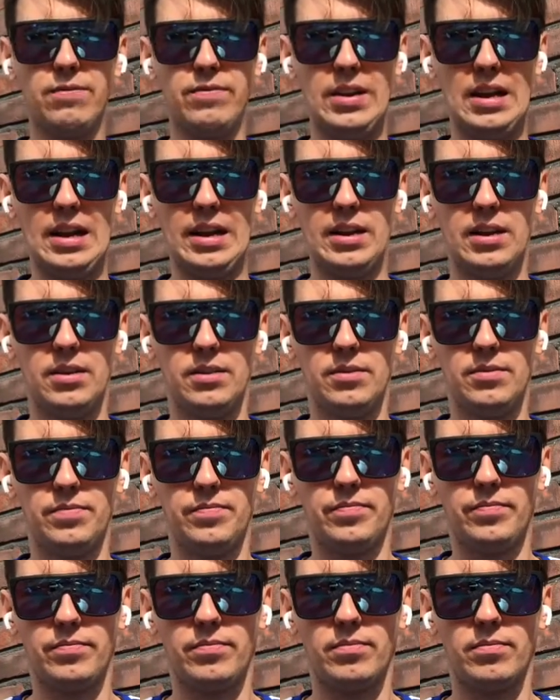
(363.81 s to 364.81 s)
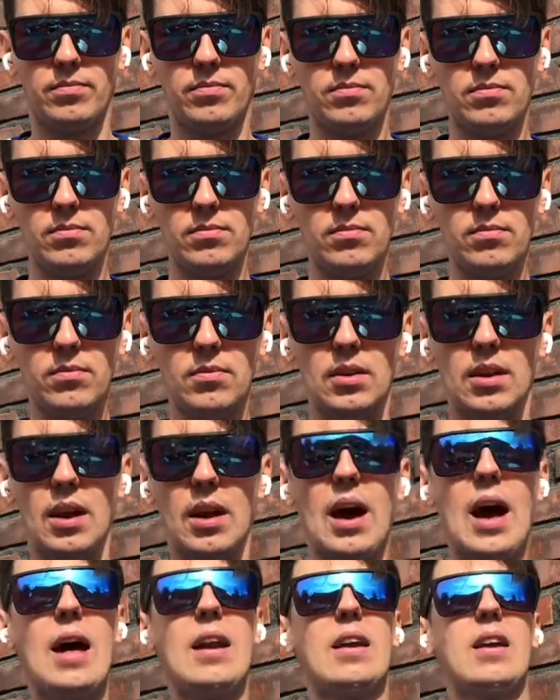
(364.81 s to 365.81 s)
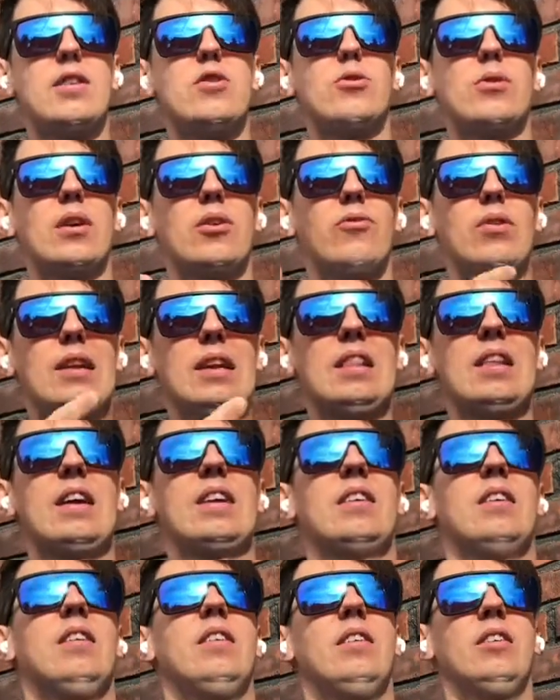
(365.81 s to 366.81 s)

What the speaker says: feeling? And you can really like